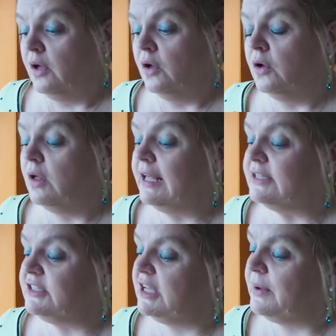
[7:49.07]
All
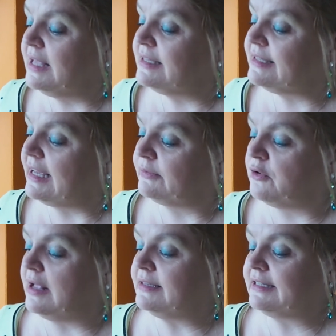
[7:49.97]
his new insect
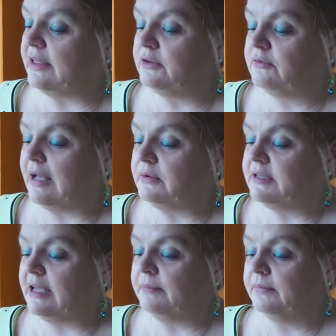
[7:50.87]
friends gathered round
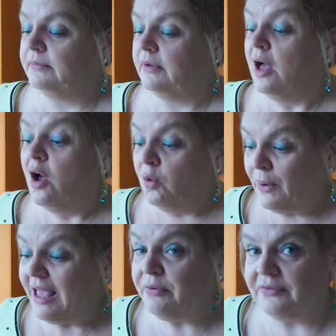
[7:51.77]
him.
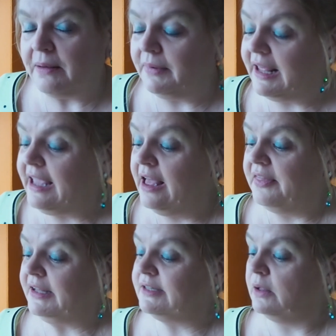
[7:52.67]
"We're family,"
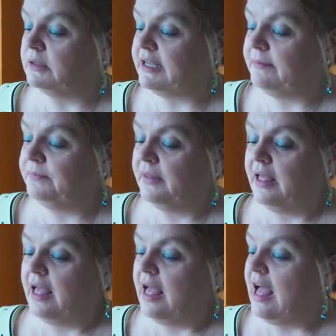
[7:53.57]
they told him,
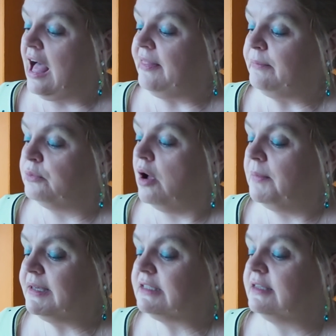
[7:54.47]
and they
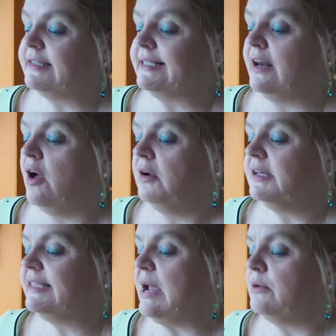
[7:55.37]
promised that as long
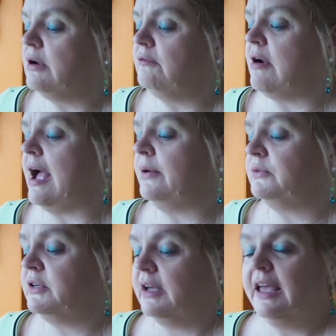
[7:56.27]
as they were
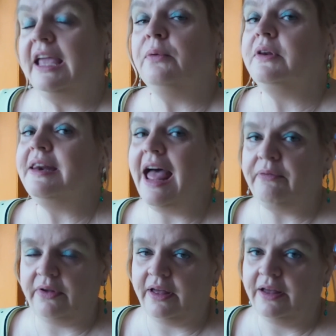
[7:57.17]
around, he would
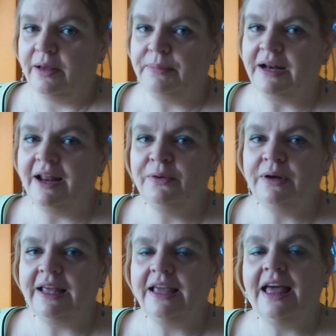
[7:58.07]
never be
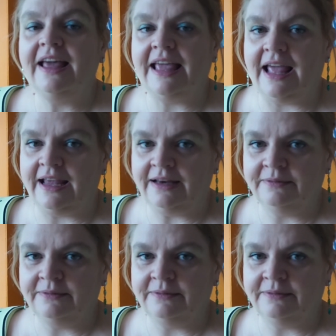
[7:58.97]
lonely again.